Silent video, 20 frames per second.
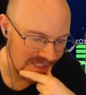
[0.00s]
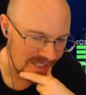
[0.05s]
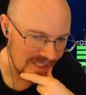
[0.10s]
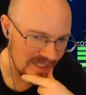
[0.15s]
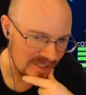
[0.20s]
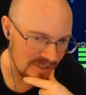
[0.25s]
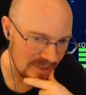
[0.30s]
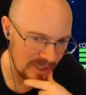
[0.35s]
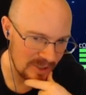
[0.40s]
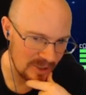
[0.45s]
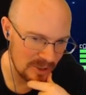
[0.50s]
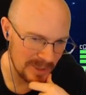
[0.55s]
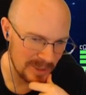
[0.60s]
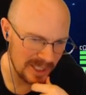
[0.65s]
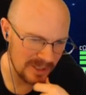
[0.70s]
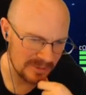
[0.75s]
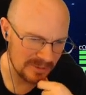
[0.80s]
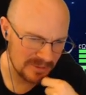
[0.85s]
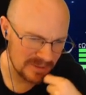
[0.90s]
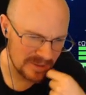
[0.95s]
So I don't know
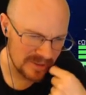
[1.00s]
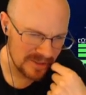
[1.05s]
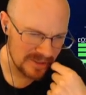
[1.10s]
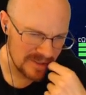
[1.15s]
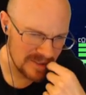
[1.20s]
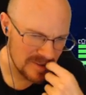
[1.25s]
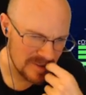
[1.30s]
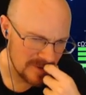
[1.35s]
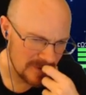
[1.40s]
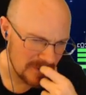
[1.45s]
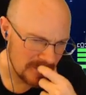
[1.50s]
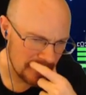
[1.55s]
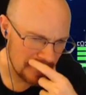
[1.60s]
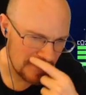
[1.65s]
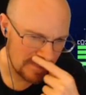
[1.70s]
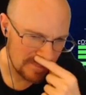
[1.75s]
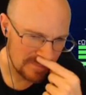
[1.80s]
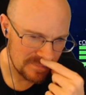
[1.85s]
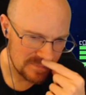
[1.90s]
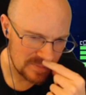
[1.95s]
about
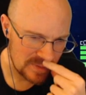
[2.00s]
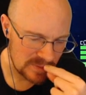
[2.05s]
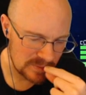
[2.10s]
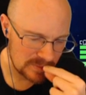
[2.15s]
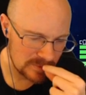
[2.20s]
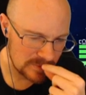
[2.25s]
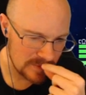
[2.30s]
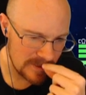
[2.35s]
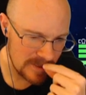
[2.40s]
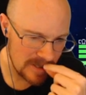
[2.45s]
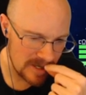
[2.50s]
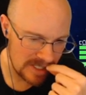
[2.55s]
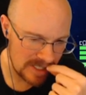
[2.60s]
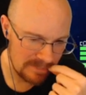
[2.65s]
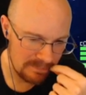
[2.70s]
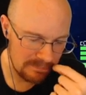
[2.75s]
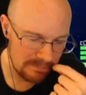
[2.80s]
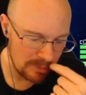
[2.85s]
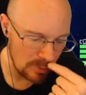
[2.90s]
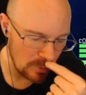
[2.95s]
rock
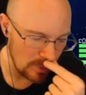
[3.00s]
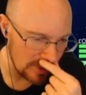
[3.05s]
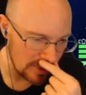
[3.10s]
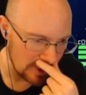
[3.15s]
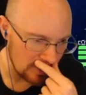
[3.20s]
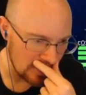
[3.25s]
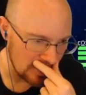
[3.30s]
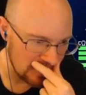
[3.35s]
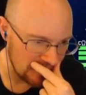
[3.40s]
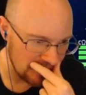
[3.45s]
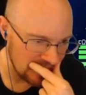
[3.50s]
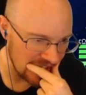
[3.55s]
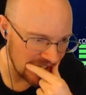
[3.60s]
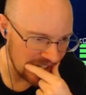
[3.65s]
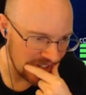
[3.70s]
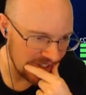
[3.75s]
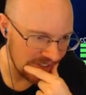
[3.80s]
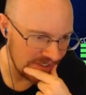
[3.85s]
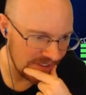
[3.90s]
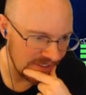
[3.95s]
boarding with
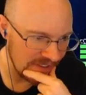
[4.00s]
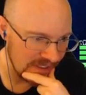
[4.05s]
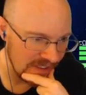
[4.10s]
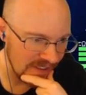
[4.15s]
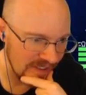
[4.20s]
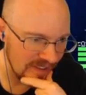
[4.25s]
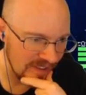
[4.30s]
fire.